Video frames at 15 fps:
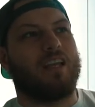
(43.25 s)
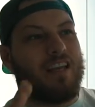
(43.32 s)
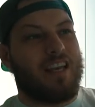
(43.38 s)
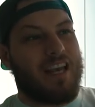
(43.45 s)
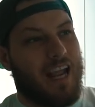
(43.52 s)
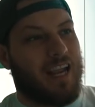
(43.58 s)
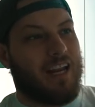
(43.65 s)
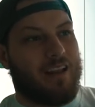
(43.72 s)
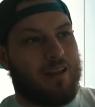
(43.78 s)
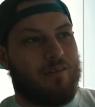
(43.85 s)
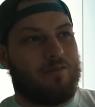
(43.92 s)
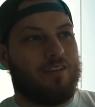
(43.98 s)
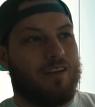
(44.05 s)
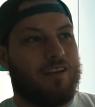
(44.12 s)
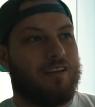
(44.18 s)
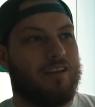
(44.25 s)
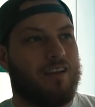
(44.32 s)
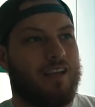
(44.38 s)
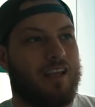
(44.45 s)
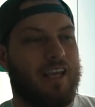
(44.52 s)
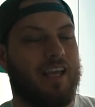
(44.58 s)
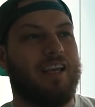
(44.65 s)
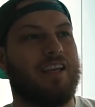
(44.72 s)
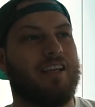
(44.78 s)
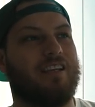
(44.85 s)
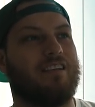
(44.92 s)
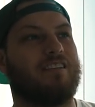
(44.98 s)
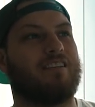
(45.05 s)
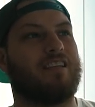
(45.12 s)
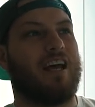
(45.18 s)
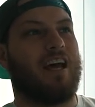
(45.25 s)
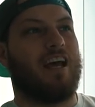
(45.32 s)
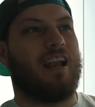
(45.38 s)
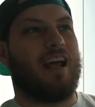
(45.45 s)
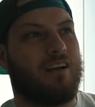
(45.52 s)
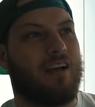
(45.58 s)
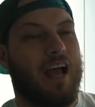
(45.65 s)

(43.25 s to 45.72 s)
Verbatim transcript: The negative is that